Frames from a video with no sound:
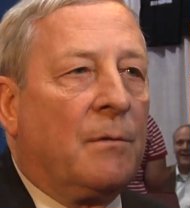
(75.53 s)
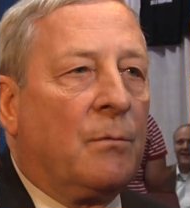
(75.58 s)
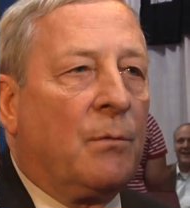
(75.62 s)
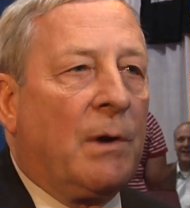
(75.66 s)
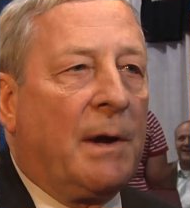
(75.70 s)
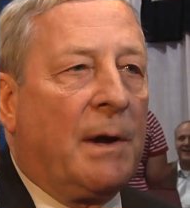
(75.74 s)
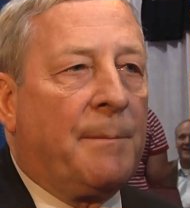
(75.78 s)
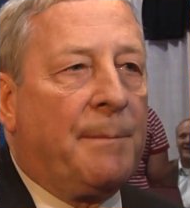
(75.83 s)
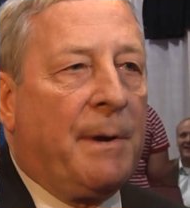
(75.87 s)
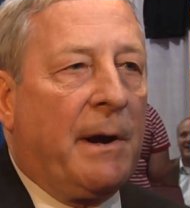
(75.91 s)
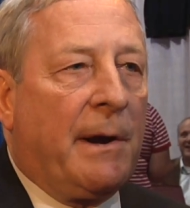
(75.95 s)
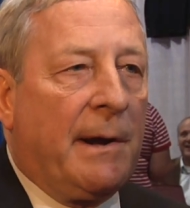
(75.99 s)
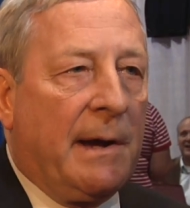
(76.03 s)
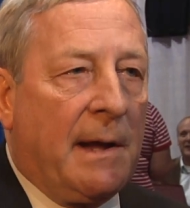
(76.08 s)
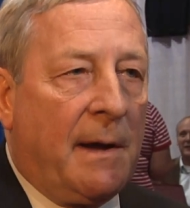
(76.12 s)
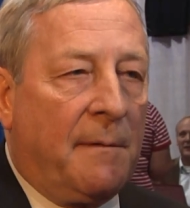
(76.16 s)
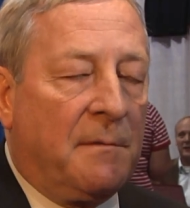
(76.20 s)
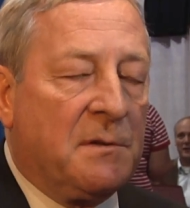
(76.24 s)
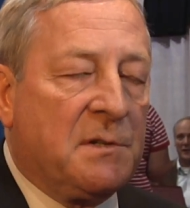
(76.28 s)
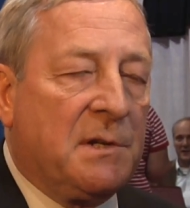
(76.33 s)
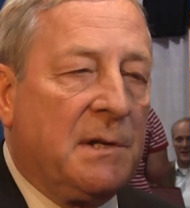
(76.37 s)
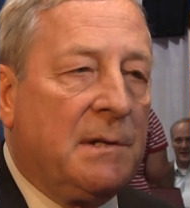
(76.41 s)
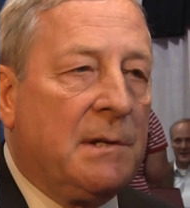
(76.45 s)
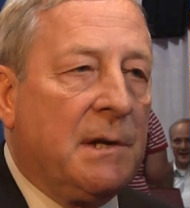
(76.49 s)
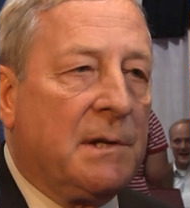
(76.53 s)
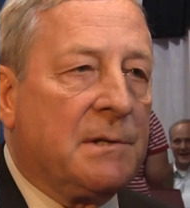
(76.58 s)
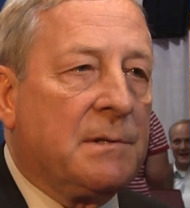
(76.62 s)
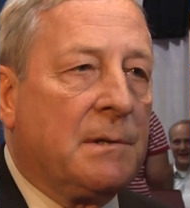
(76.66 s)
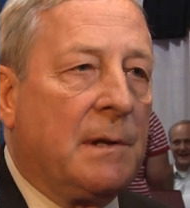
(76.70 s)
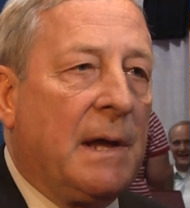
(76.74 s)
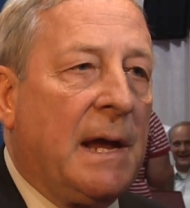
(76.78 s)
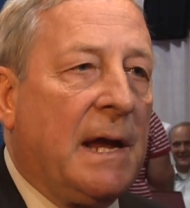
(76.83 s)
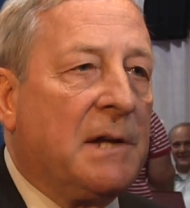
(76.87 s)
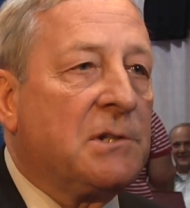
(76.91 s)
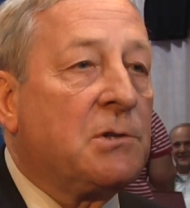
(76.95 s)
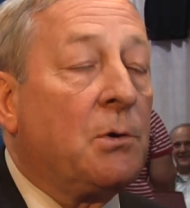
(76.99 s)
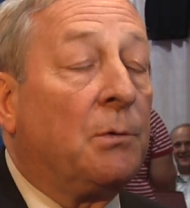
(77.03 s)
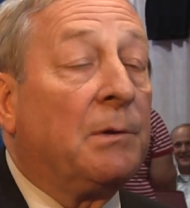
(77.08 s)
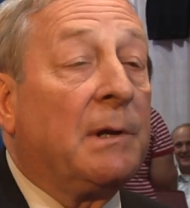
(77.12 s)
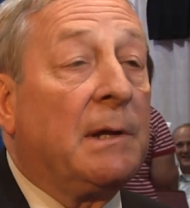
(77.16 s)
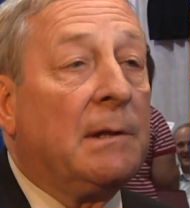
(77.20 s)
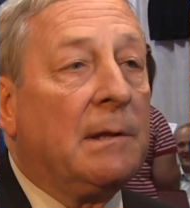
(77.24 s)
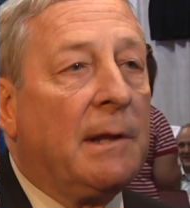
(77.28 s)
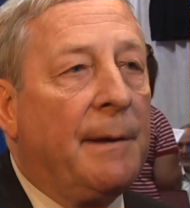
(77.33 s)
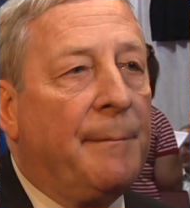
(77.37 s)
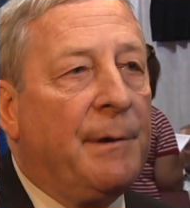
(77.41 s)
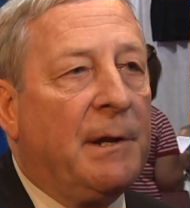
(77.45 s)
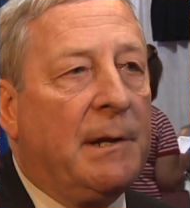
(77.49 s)
Rick Perry obviously has only
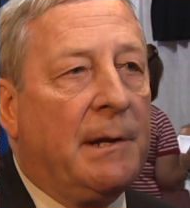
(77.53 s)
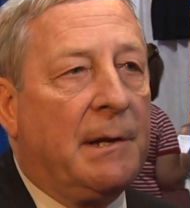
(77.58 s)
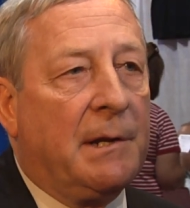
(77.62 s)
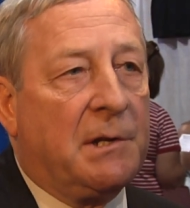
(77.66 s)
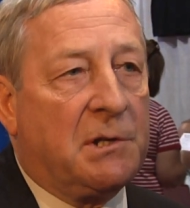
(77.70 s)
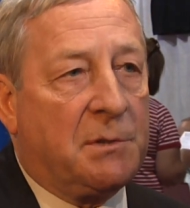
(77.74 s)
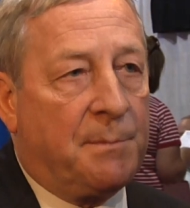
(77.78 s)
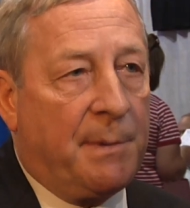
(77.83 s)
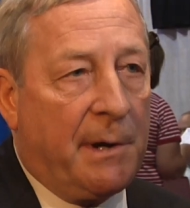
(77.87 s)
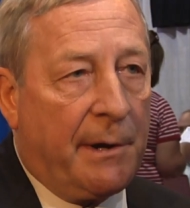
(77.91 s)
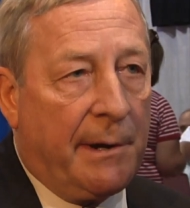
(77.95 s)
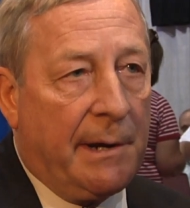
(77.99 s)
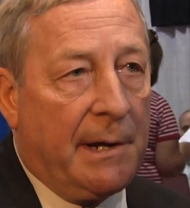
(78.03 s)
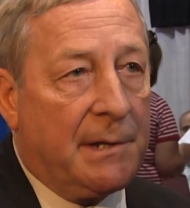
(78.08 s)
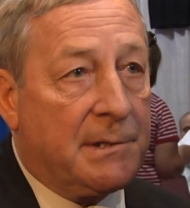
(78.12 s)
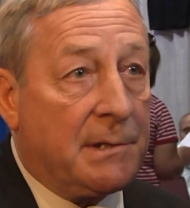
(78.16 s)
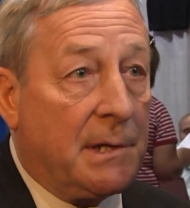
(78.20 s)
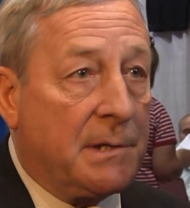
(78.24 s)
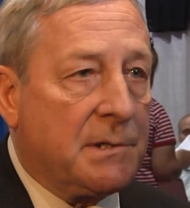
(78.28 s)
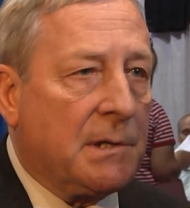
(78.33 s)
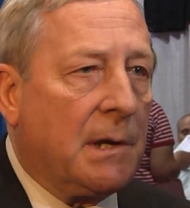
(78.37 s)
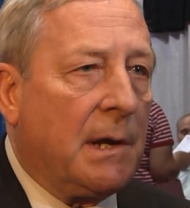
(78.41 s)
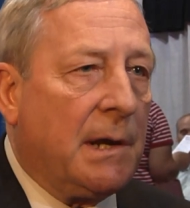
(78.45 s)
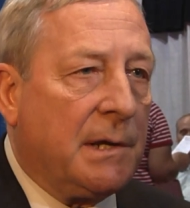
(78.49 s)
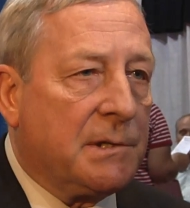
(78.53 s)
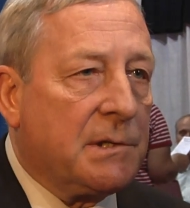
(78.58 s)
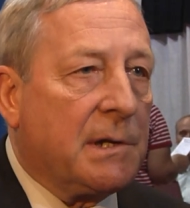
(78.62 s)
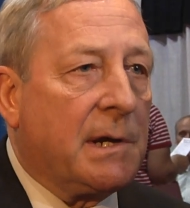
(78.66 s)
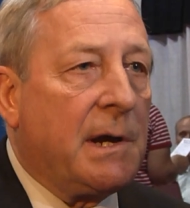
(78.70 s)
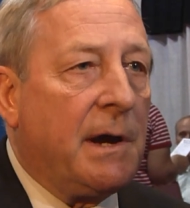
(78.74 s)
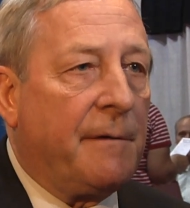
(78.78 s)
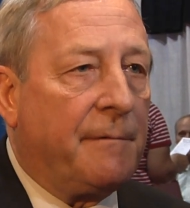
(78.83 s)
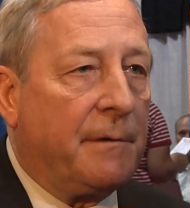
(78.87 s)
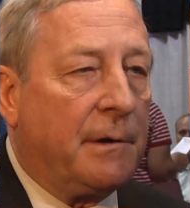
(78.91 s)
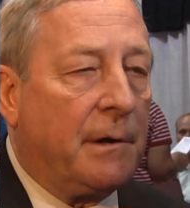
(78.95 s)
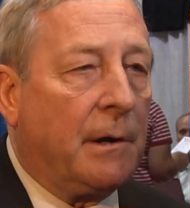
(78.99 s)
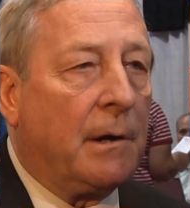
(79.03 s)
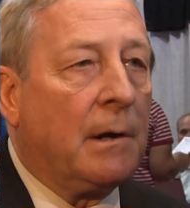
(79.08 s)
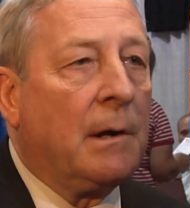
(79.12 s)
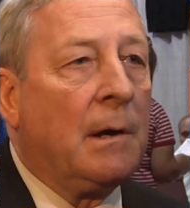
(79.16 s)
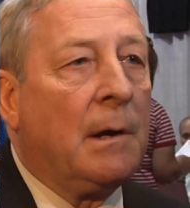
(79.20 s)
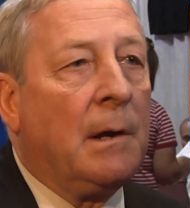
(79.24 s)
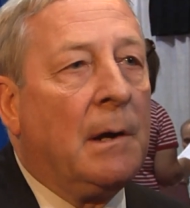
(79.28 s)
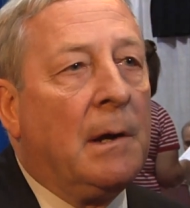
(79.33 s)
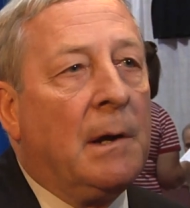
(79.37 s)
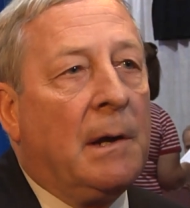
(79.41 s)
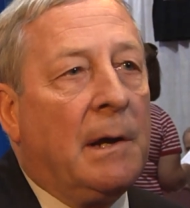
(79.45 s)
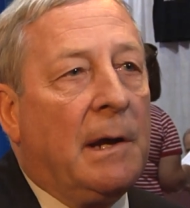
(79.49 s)
limited experience as a governor
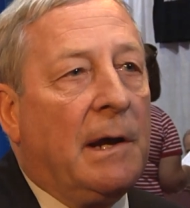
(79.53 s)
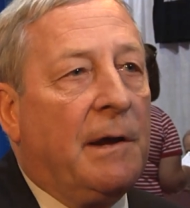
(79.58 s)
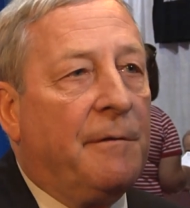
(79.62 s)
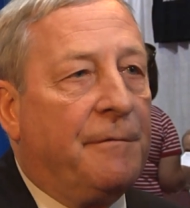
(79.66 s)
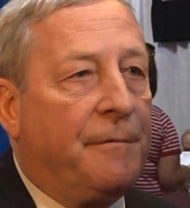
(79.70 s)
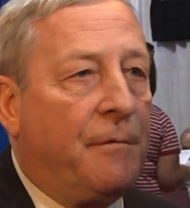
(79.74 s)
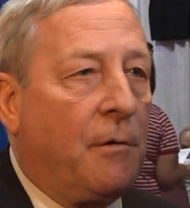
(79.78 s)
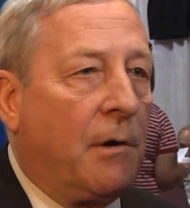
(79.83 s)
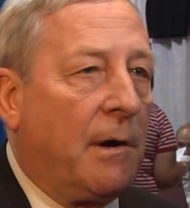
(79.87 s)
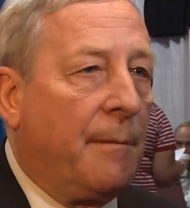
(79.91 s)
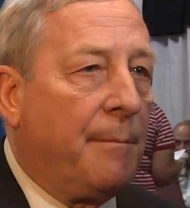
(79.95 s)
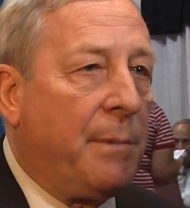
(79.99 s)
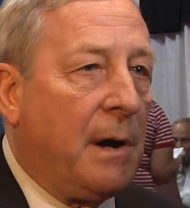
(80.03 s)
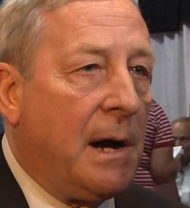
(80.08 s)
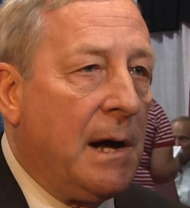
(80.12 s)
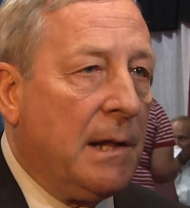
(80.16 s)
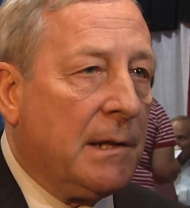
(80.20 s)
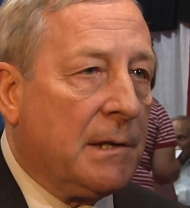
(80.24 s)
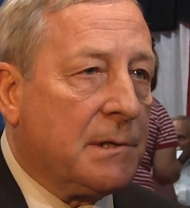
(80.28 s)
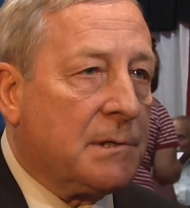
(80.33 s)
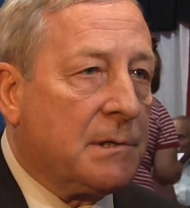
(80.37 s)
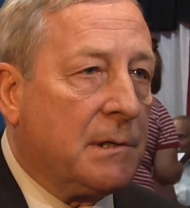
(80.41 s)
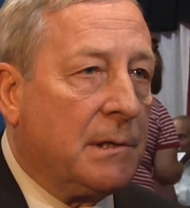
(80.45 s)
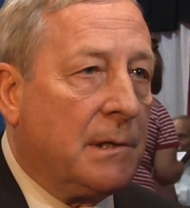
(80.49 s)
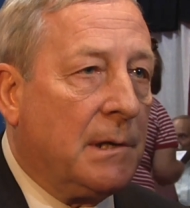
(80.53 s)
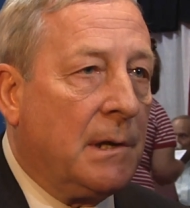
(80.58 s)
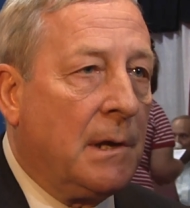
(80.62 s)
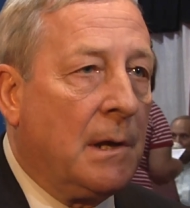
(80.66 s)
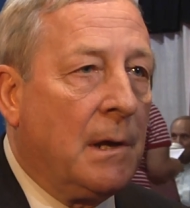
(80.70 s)
in foreign policy.